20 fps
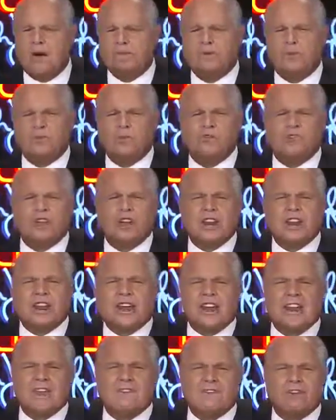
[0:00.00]
Obama was
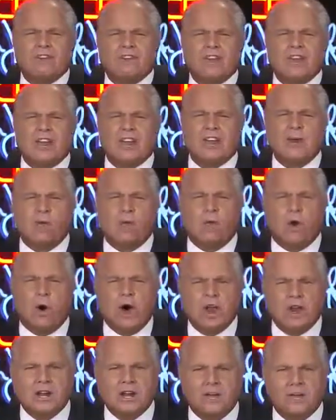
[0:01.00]
going to get everything he
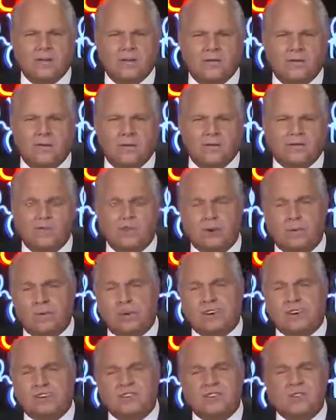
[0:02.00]
wanted in the
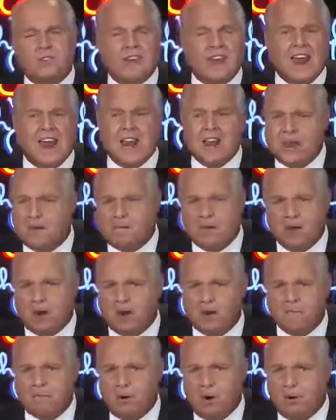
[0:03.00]
first year, because if
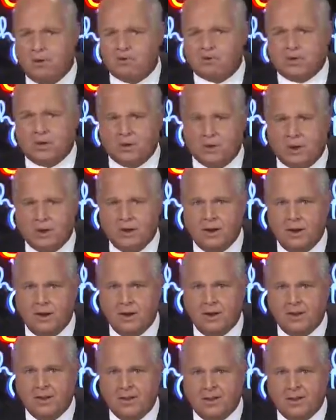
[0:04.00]
anybody opposed it,